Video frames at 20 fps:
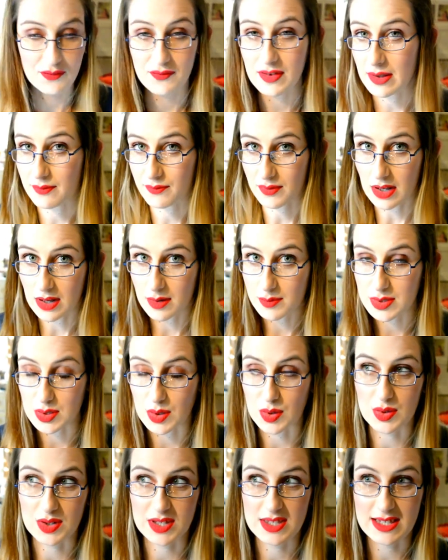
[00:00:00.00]
Flip-flops
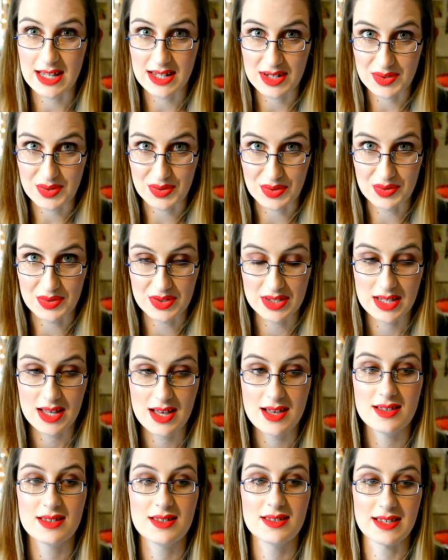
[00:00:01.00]
or sandals?
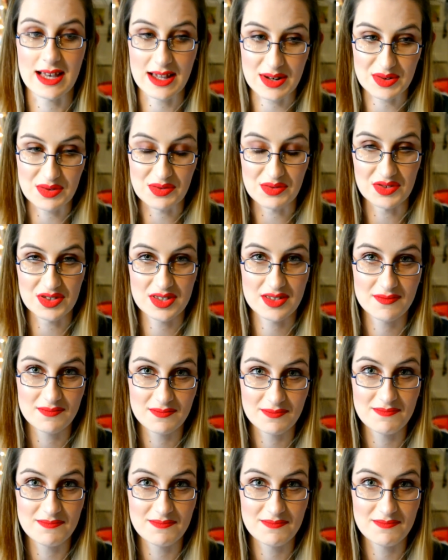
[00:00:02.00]
Sandals.